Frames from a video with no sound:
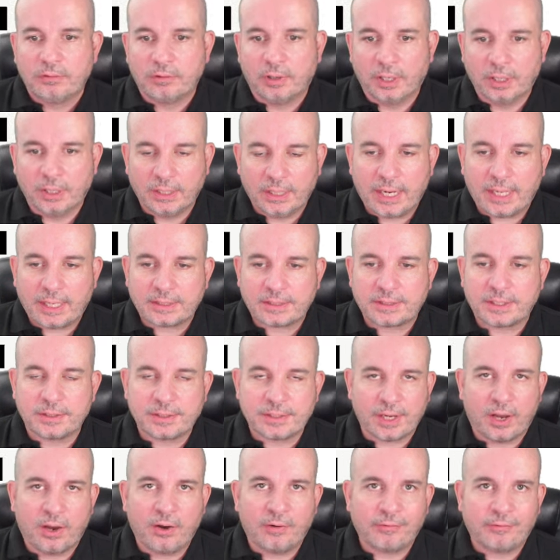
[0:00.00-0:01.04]
Right,
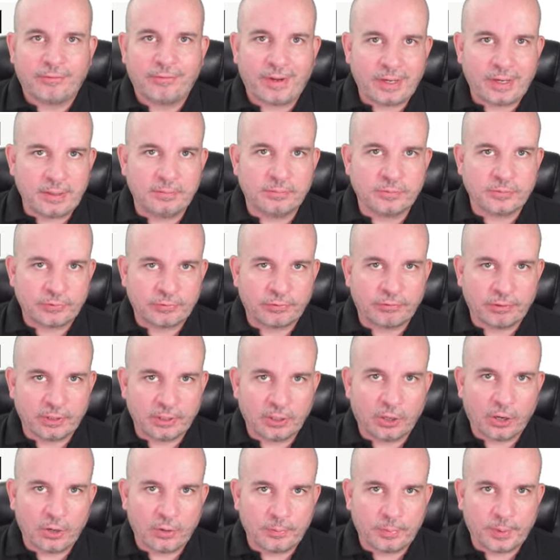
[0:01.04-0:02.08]
Lexus are famed for
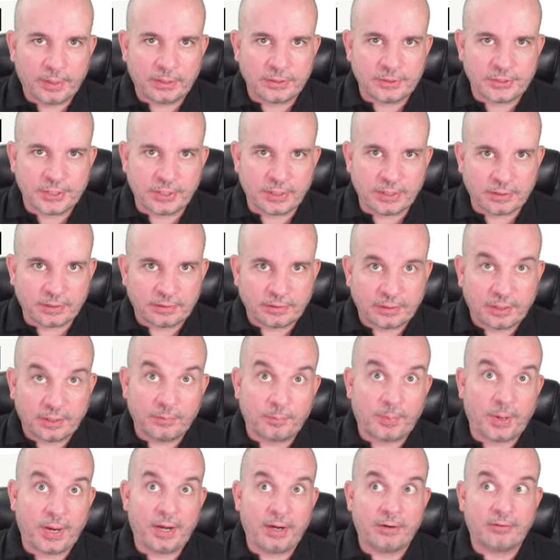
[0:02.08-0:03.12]
reliability.
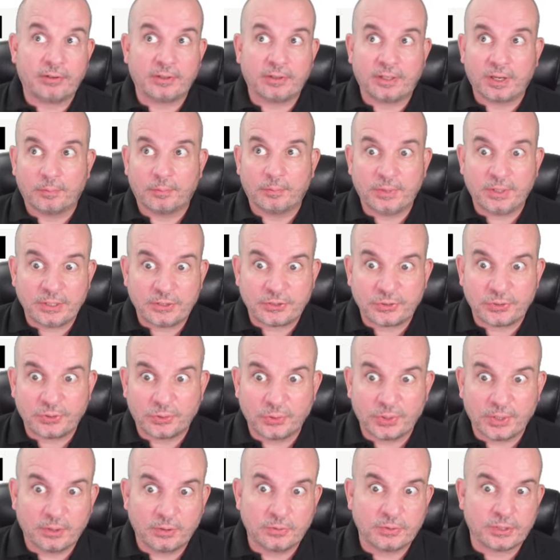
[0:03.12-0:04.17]
The parent company's
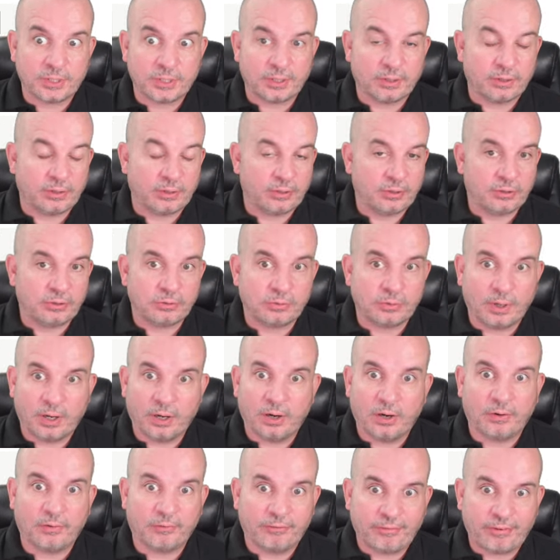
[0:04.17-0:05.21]
Toyota, who
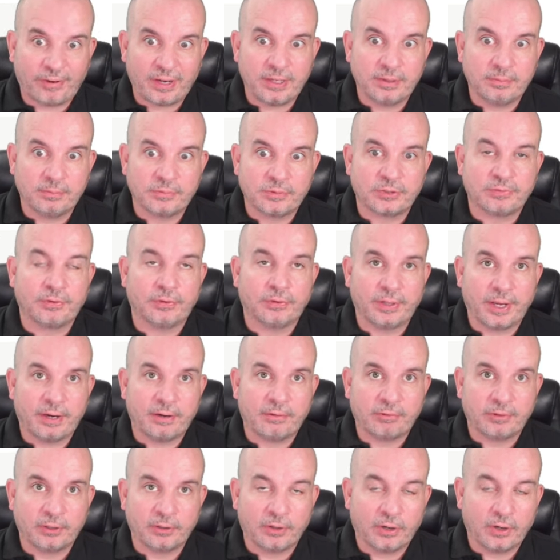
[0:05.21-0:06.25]
are famed for
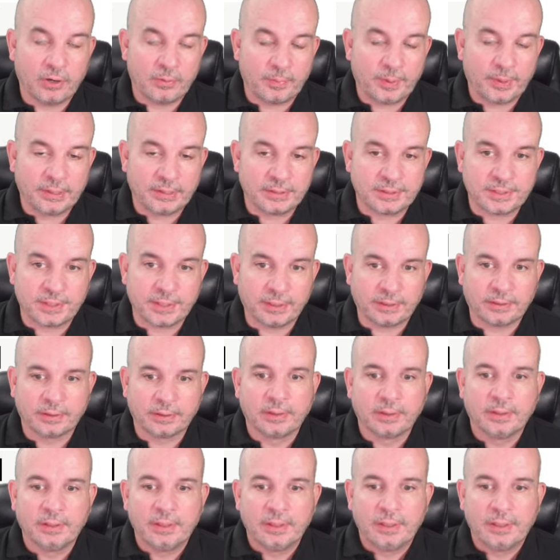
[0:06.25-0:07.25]
their reliability.